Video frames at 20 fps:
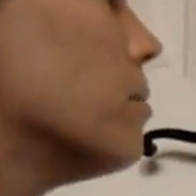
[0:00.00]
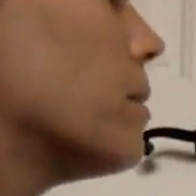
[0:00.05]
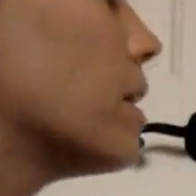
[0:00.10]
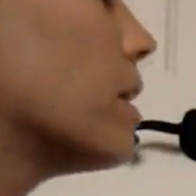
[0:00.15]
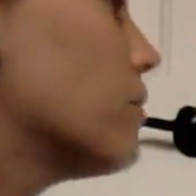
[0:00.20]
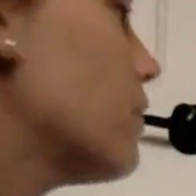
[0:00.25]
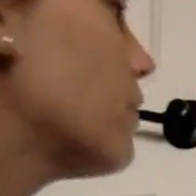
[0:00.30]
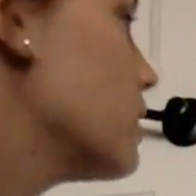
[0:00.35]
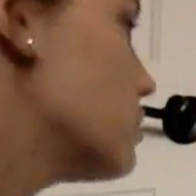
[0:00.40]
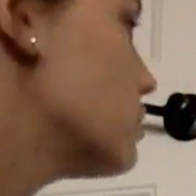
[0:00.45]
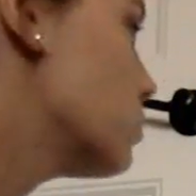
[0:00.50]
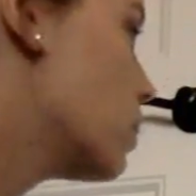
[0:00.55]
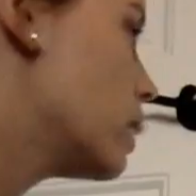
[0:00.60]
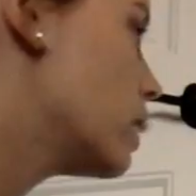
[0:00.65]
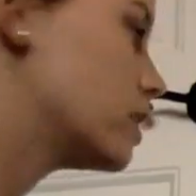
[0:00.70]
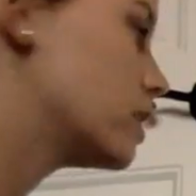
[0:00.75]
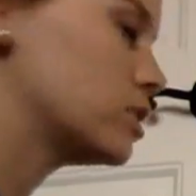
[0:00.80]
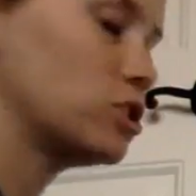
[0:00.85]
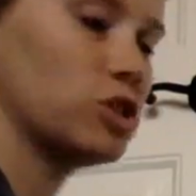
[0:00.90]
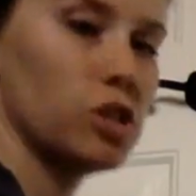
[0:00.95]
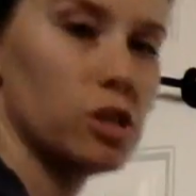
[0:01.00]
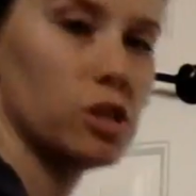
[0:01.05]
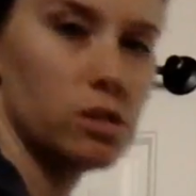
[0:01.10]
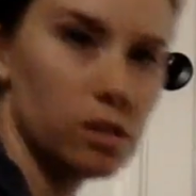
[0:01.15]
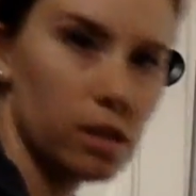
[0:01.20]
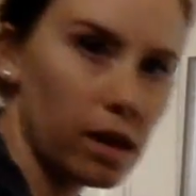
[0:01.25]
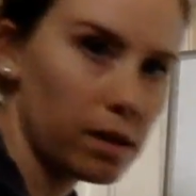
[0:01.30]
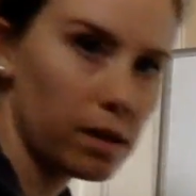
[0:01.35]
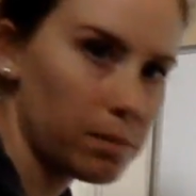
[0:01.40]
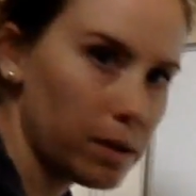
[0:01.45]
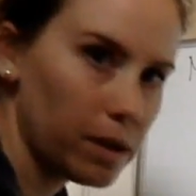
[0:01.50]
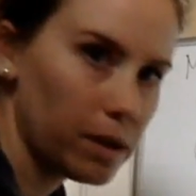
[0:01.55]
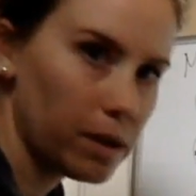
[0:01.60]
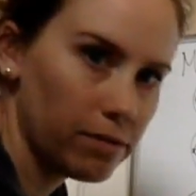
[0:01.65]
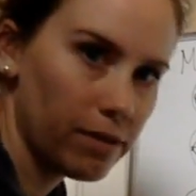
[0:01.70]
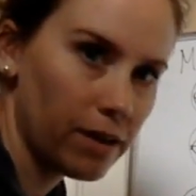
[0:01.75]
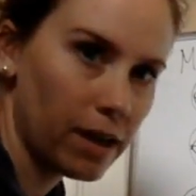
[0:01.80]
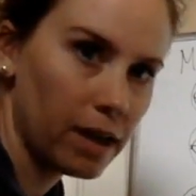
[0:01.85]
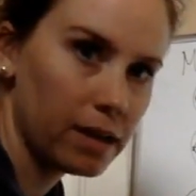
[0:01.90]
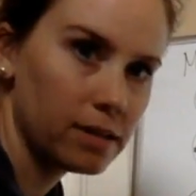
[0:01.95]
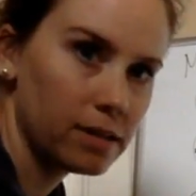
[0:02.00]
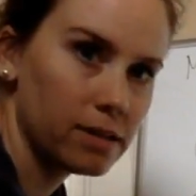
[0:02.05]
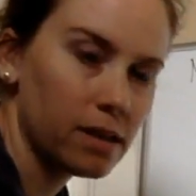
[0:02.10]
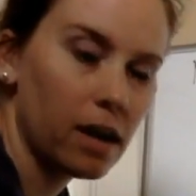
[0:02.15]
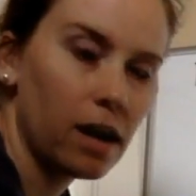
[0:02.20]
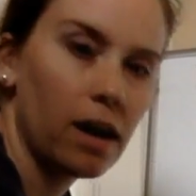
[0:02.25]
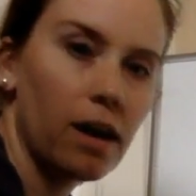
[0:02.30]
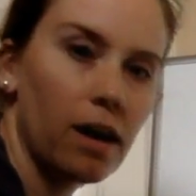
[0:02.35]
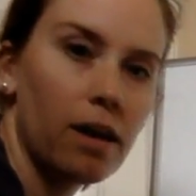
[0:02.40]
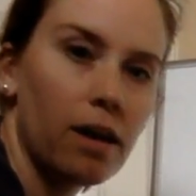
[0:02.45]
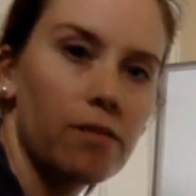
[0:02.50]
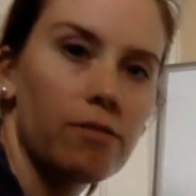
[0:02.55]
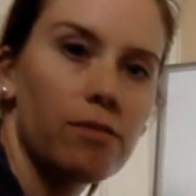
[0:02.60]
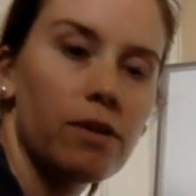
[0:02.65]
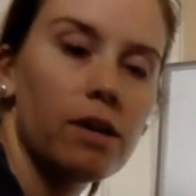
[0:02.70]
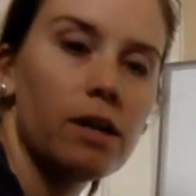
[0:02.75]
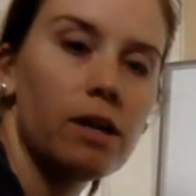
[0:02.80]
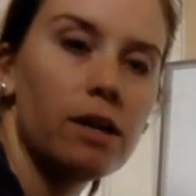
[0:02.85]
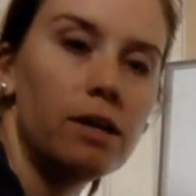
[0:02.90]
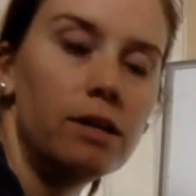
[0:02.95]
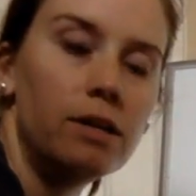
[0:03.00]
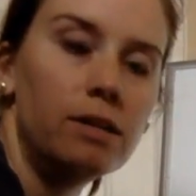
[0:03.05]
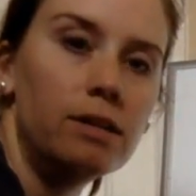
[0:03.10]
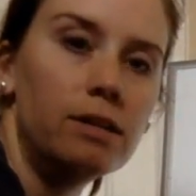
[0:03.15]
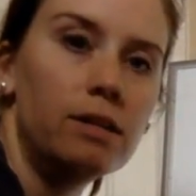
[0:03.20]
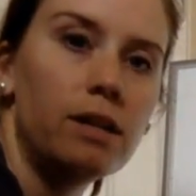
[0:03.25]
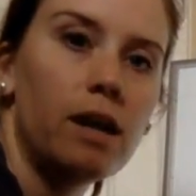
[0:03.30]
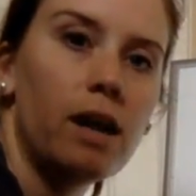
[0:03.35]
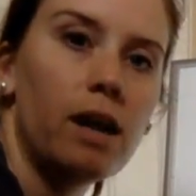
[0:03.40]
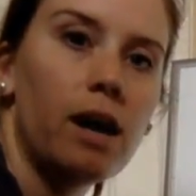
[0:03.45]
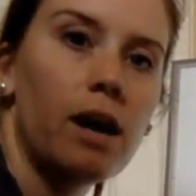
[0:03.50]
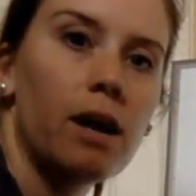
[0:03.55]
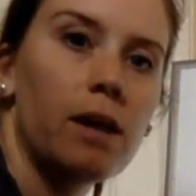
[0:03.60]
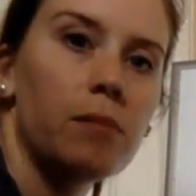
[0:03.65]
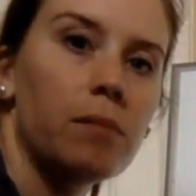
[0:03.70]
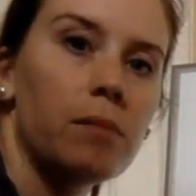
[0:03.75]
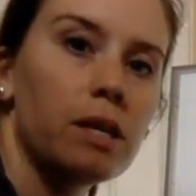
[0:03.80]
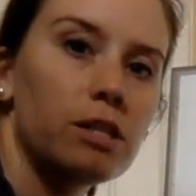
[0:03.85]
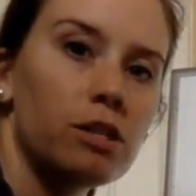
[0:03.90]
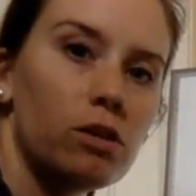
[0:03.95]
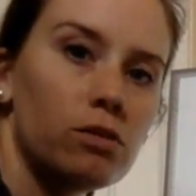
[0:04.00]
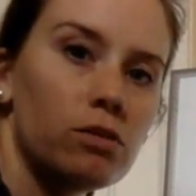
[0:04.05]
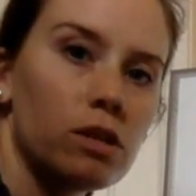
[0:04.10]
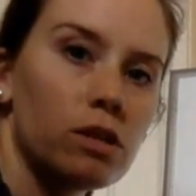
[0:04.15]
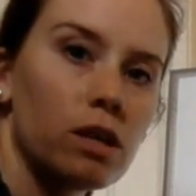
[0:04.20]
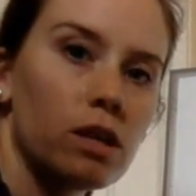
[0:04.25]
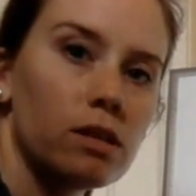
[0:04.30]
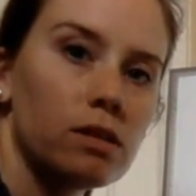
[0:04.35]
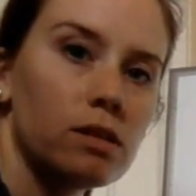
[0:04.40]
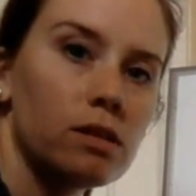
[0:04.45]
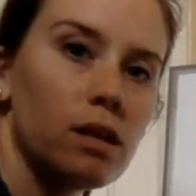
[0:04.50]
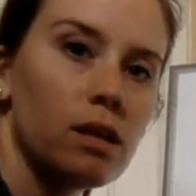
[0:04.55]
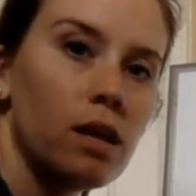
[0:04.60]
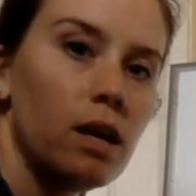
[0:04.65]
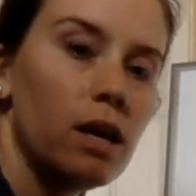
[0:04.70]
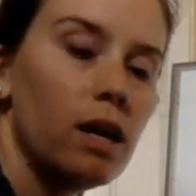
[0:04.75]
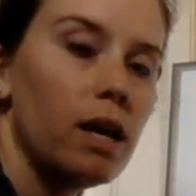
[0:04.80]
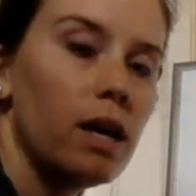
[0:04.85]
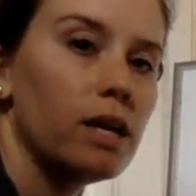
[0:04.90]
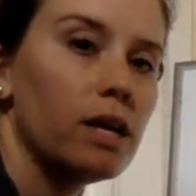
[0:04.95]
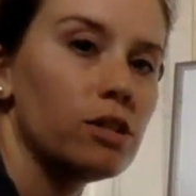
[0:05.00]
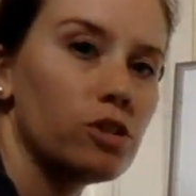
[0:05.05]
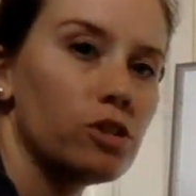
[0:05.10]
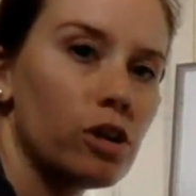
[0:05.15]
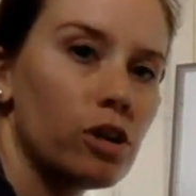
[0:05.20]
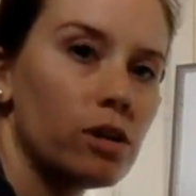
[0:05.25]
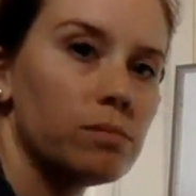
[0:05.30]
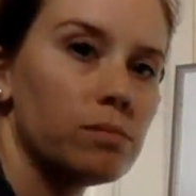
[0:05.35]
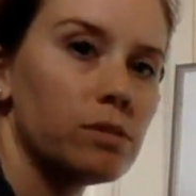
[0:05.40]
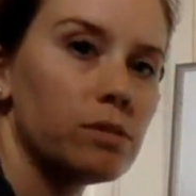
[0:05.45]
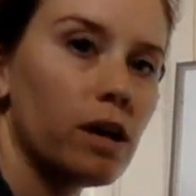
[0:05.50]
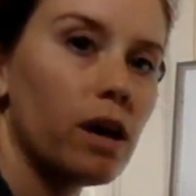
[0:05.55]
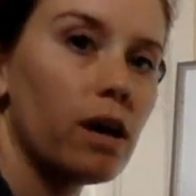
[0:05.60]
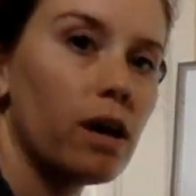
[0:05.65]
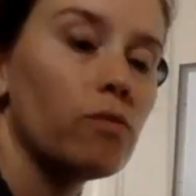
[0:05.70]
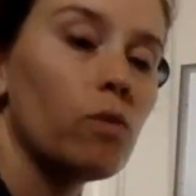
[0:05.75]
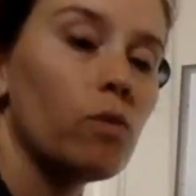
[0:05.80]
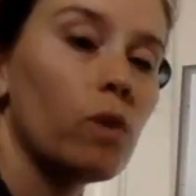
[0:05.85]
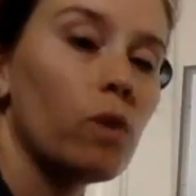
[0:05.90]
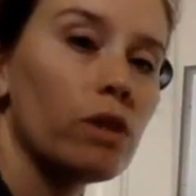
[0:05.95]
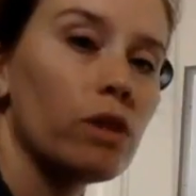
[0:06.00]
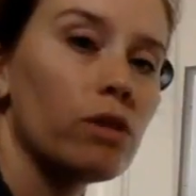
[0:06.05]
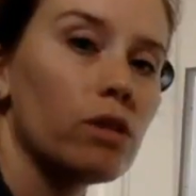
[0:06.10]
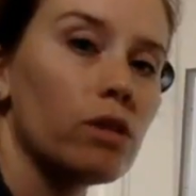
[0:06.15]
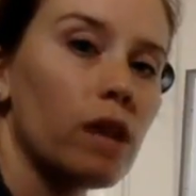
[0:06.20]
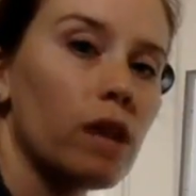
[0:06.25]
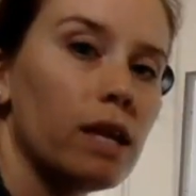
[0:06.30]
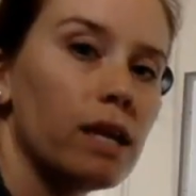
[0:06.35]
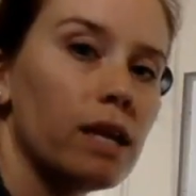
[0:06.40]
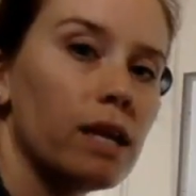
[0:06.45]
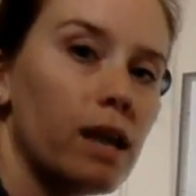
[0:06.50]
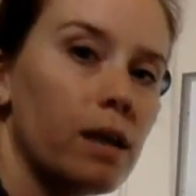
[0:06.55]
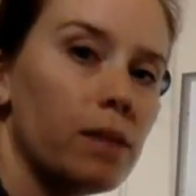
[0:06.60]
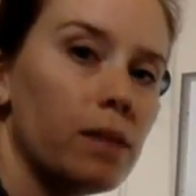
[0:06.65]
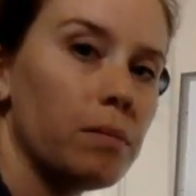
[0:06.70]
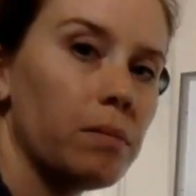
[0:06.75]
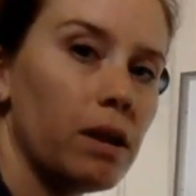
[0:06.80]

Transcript: metaphase 1 is just like metaphase of mitosis in terms of where they're lining up.